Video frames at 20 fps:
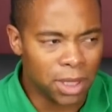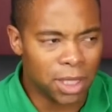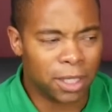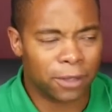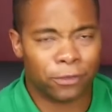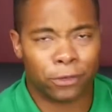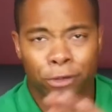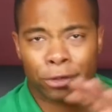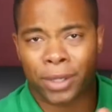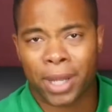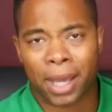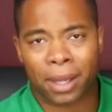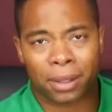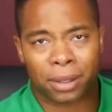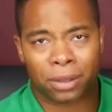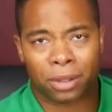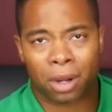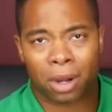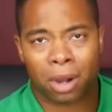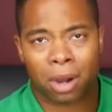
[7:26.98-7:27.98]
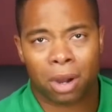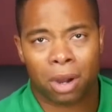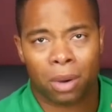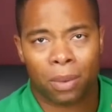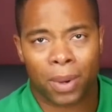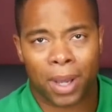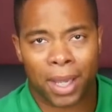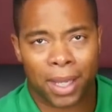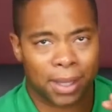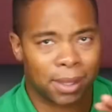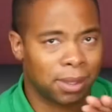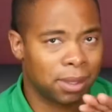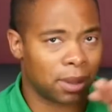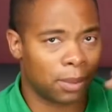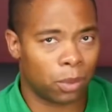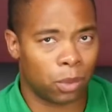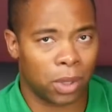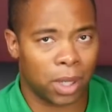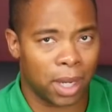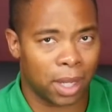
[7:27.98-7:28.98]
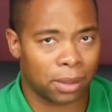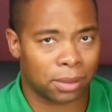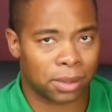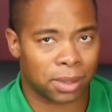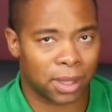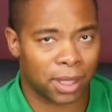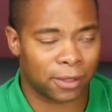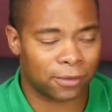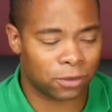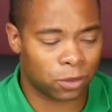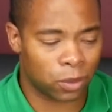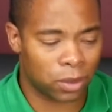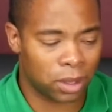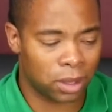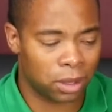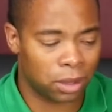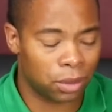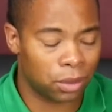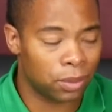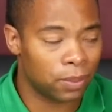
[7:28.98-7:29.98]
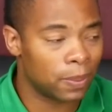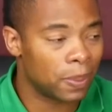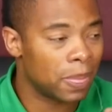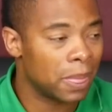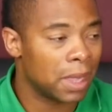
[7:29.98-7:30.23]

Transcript: If you're down a dark hallway and someone else lives with you,